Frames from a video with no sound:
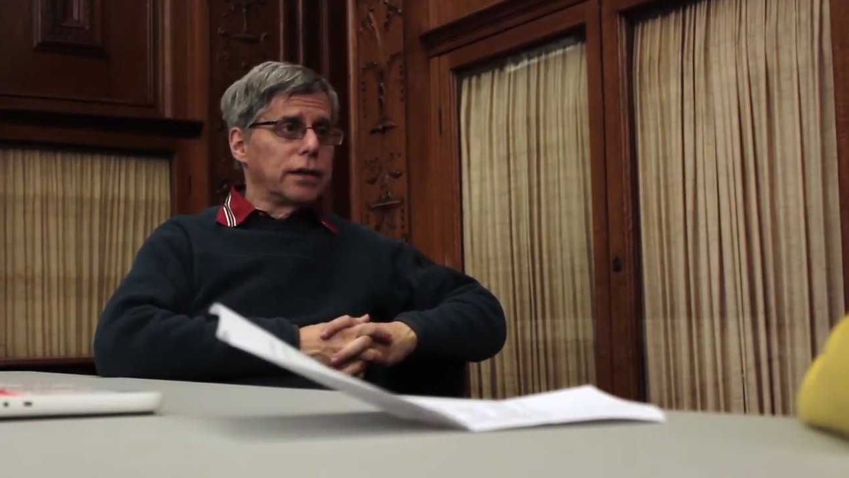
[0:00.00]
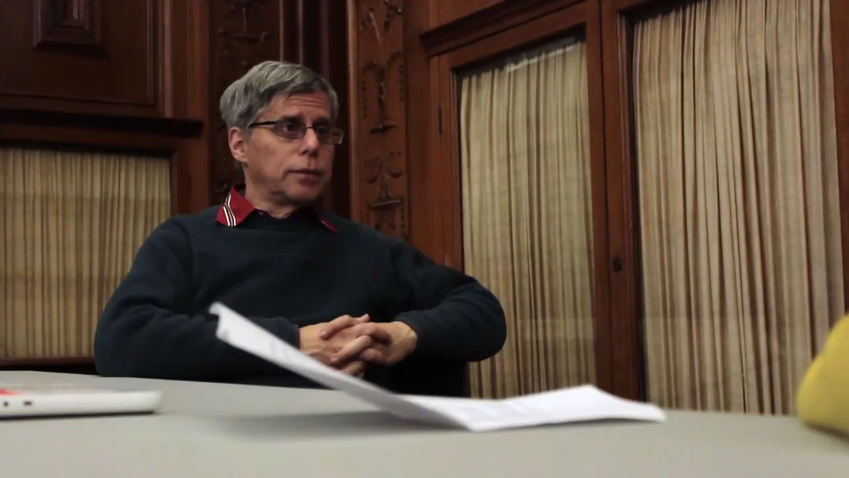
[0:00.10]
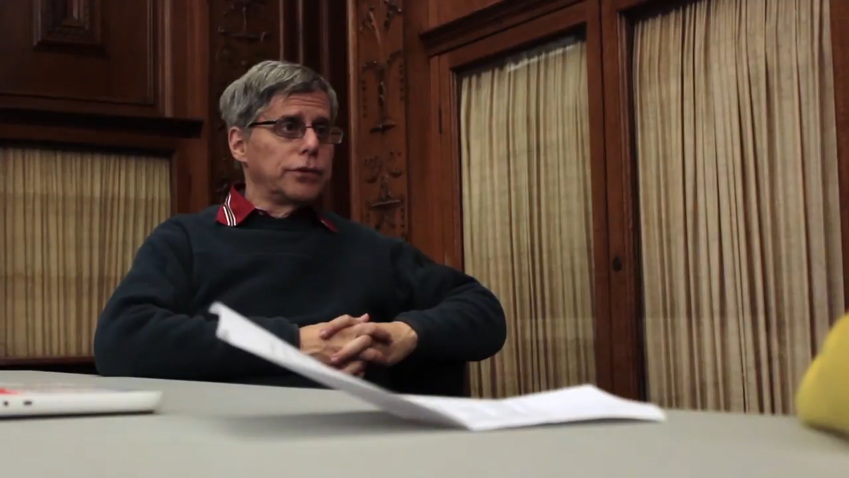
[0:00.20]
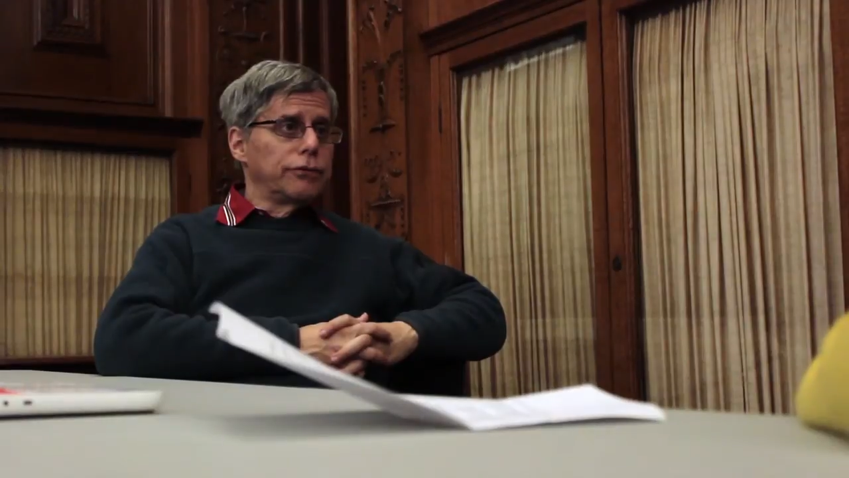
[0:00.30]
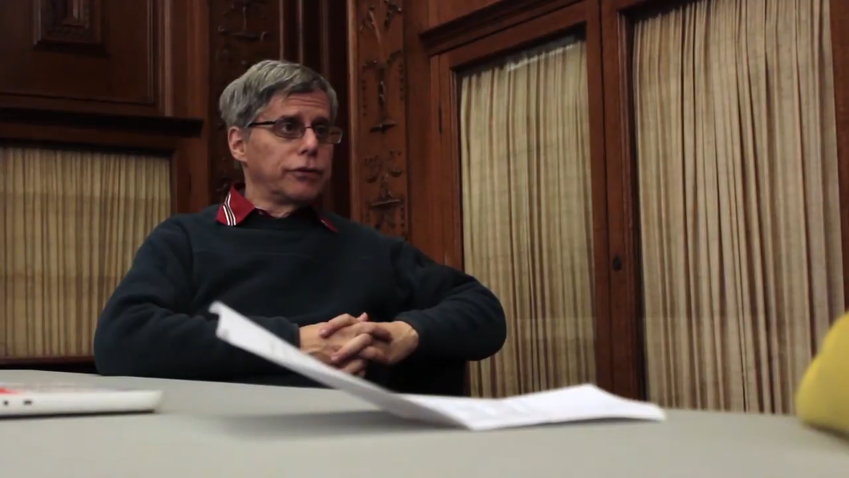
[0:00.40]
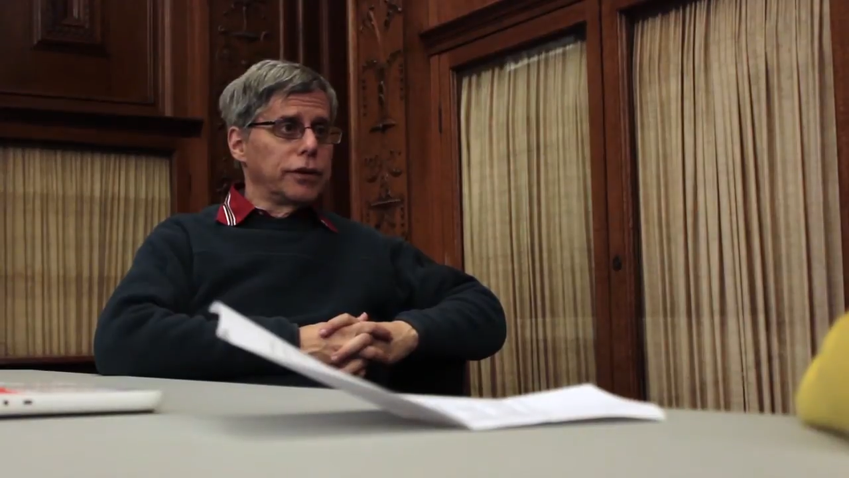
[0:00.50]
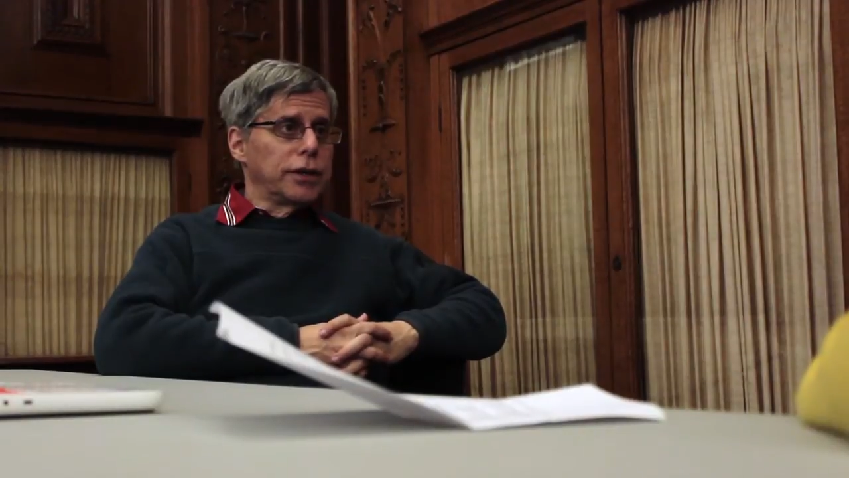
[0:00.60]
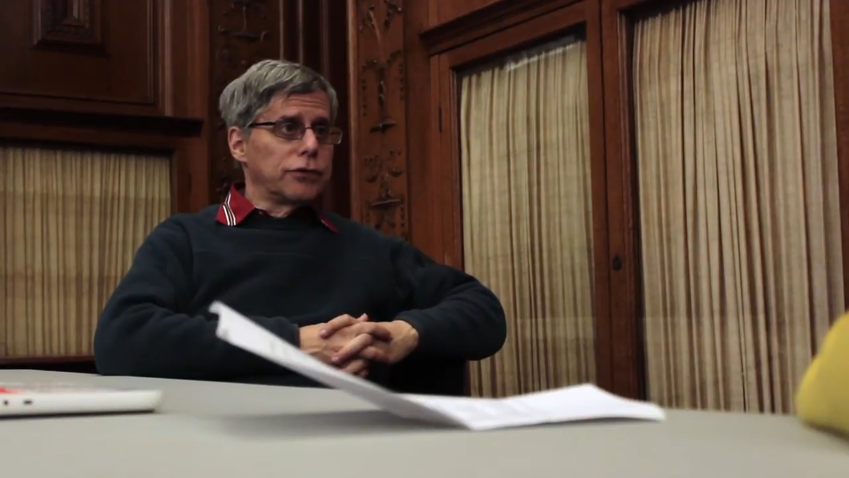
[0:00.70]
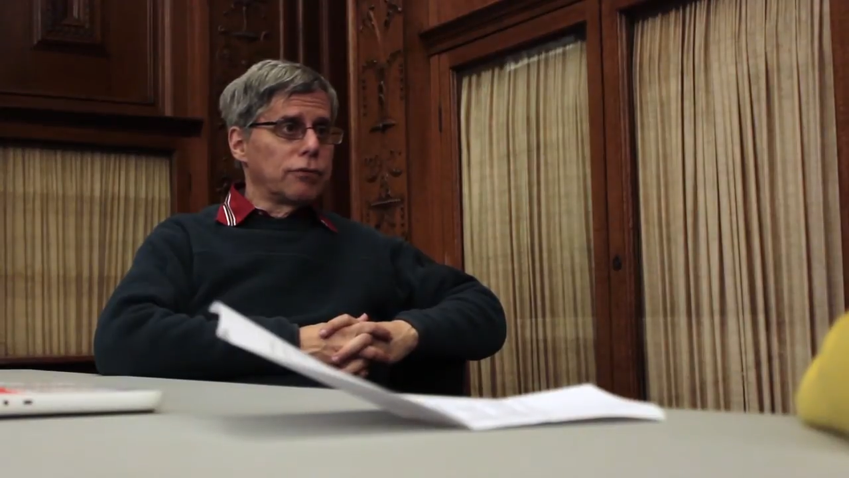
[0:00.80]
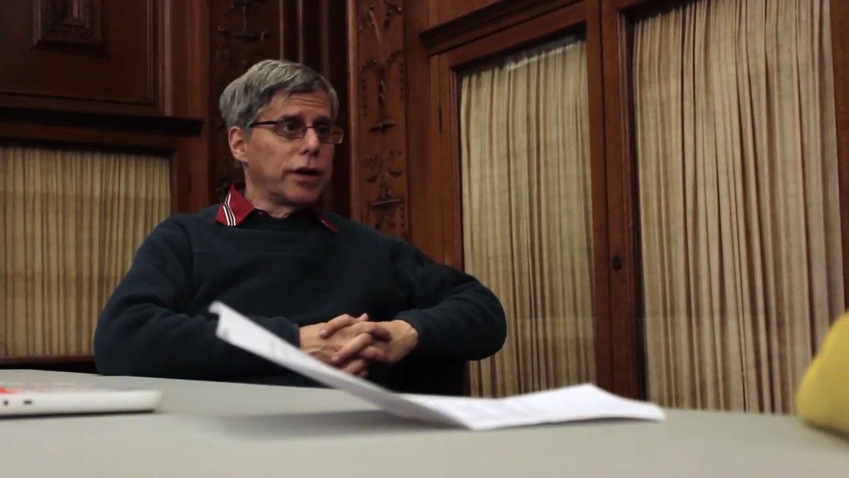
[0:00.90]
I was a
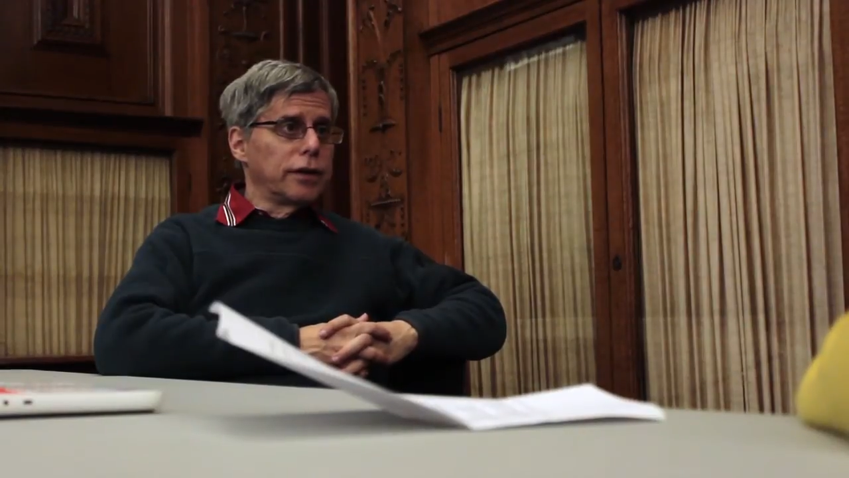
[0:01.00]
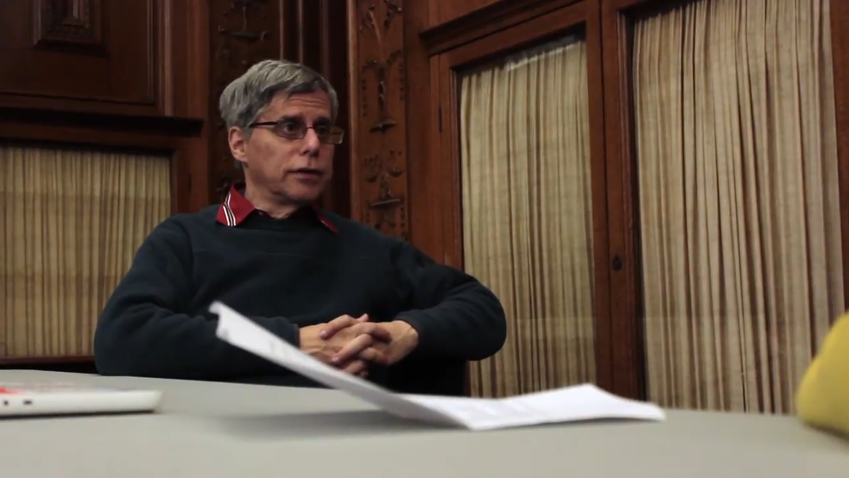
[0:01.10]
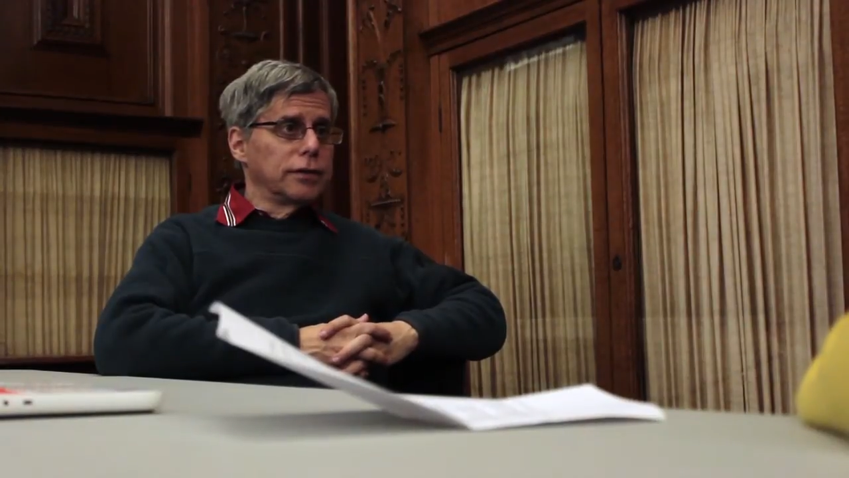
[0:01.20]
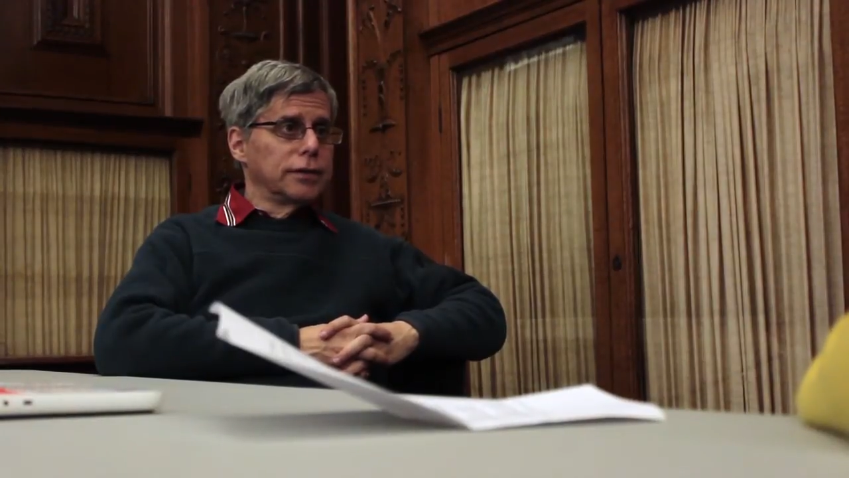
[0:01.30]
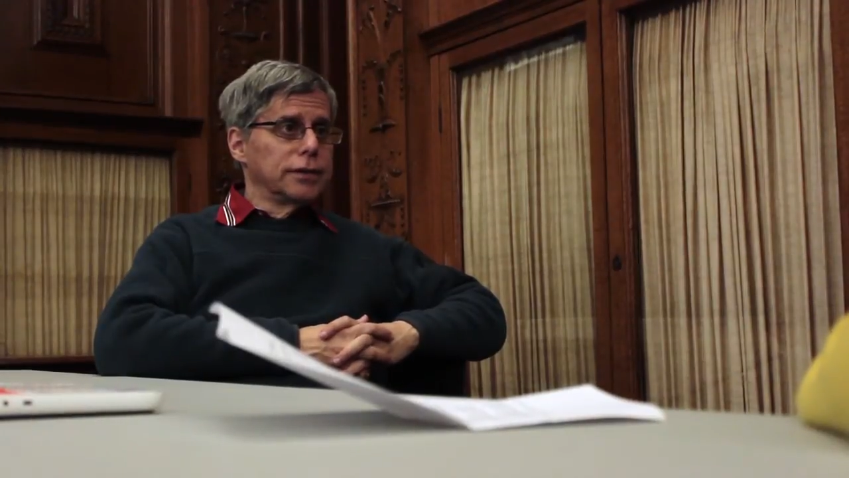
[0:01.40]
freelance writer.